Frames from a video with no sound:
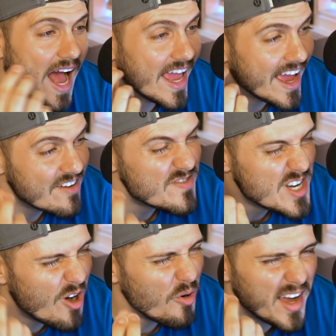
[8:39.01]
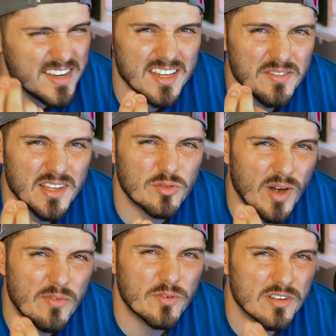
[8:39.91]
I have no idea if this
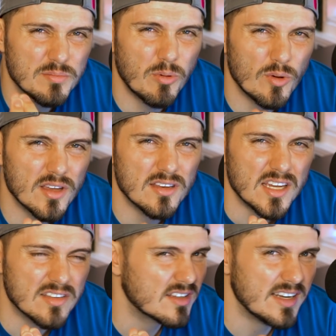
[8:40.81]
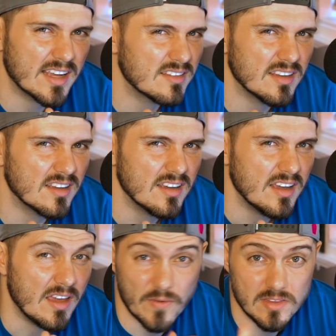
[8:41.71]
reference point is connecting.
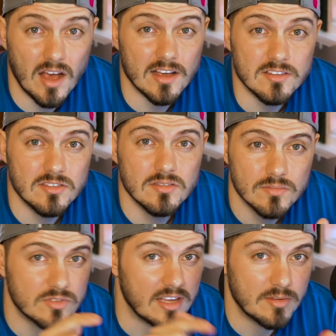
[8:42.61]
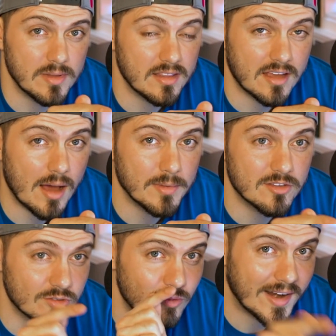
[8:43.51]
If it does, say something in the
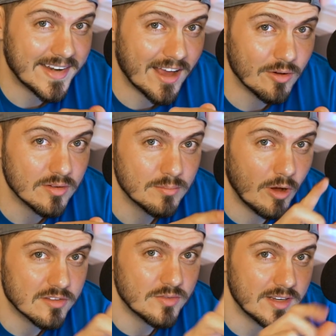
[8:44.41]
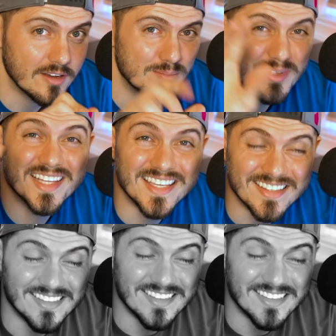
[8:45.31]
comments right now. Pause the video, please.